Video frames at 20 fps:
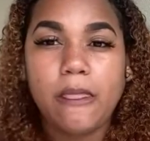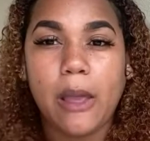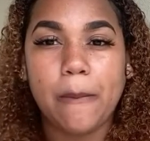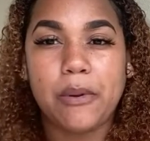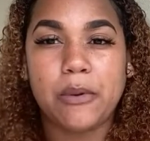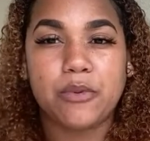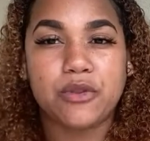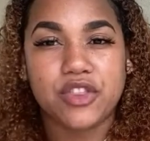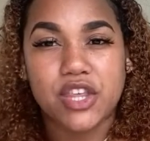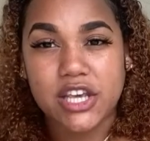
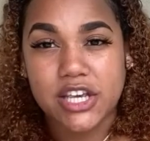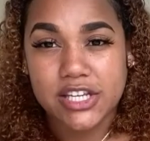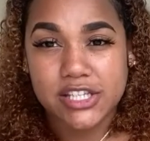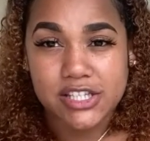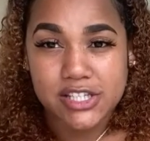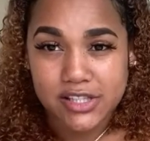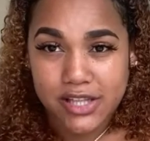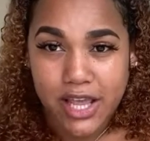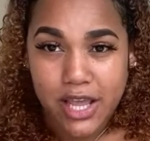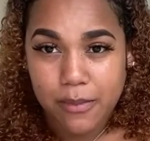people think is
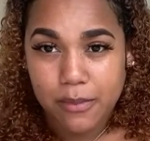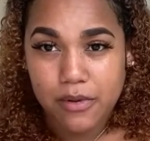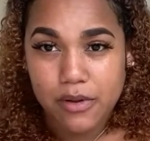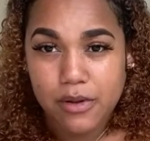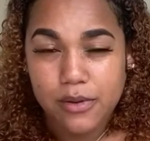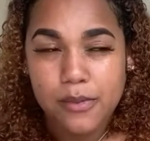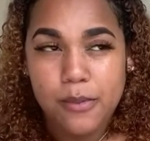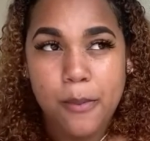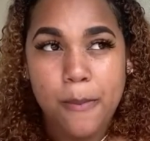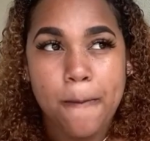
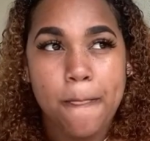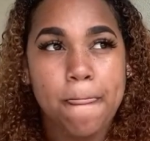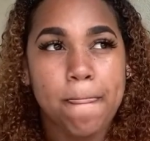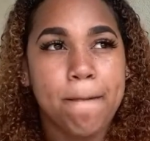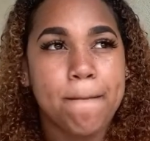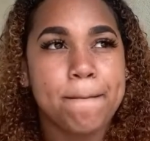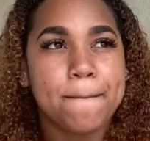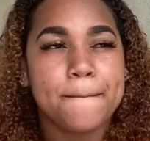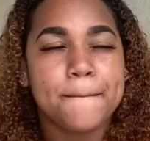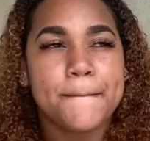stable.
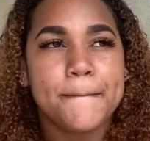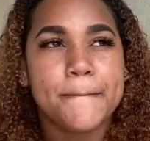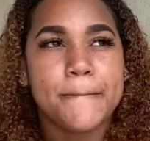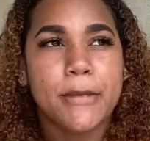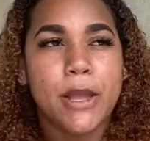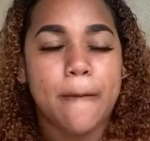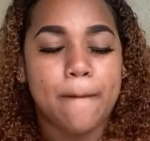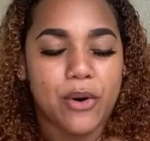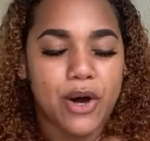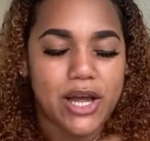
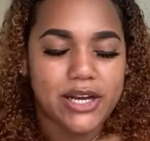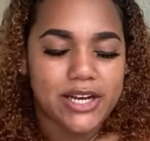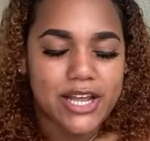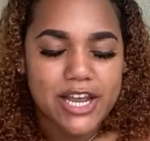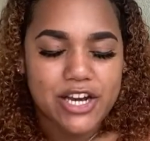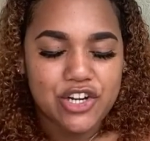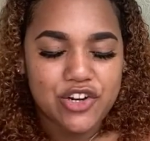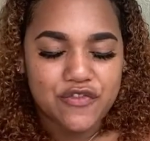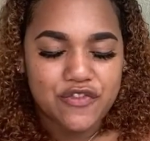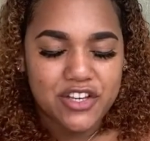But at the
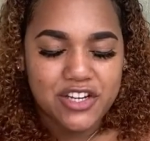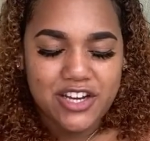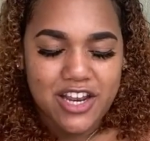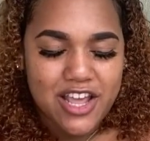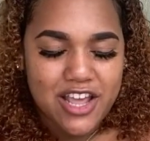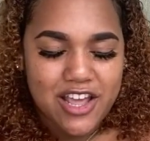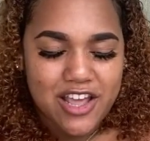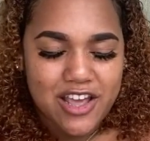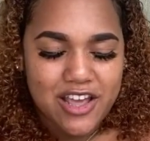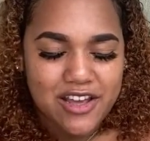end of the
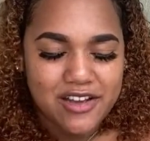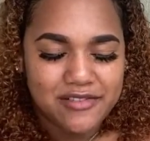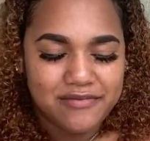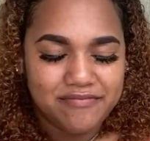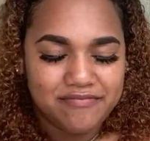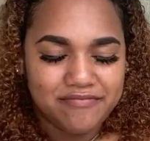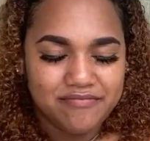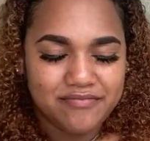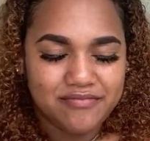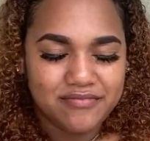day,
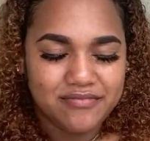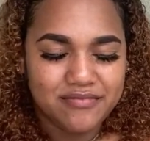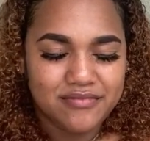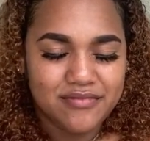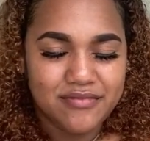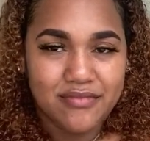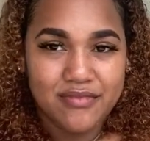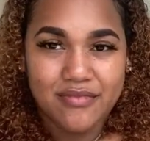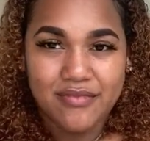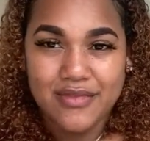
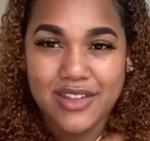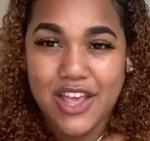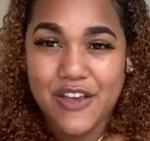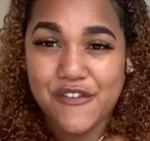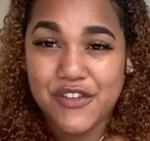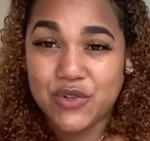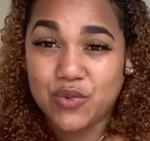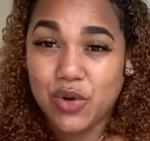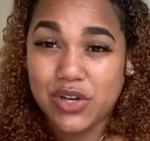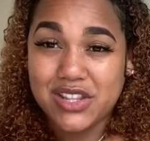
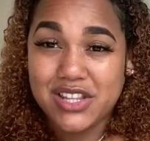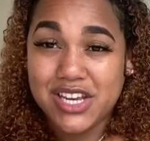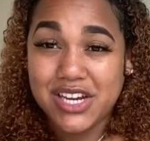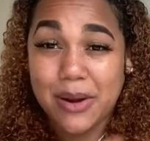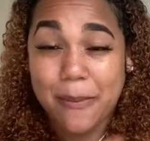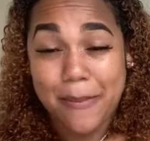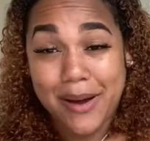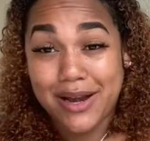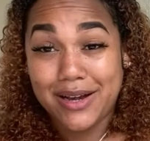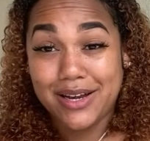if it's one thing
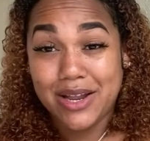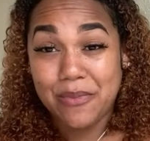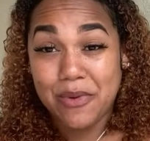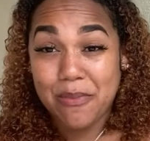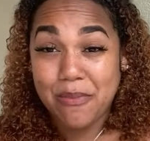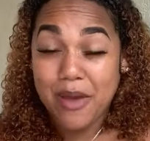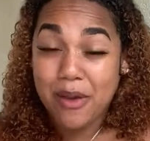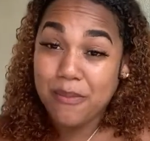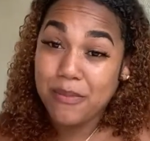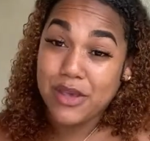the
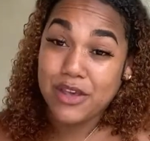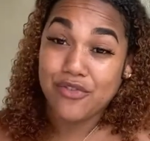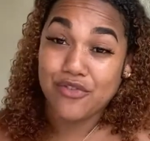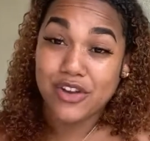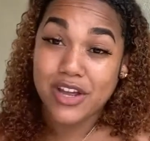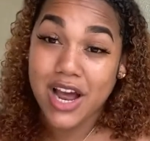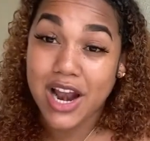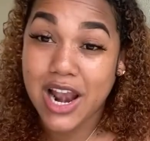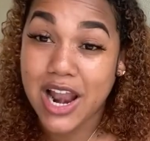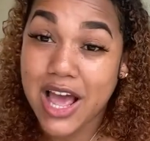pandemic made me
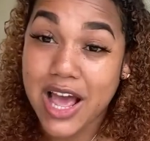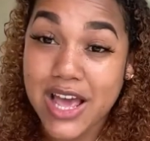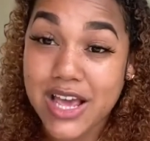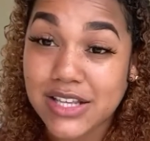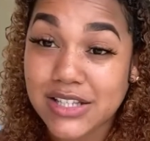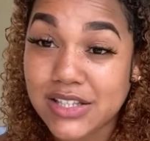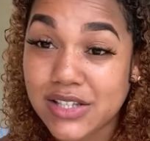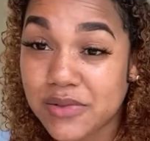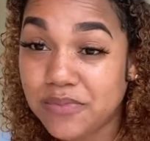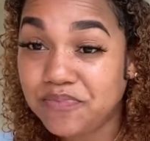
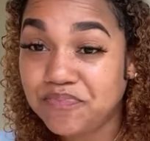realize,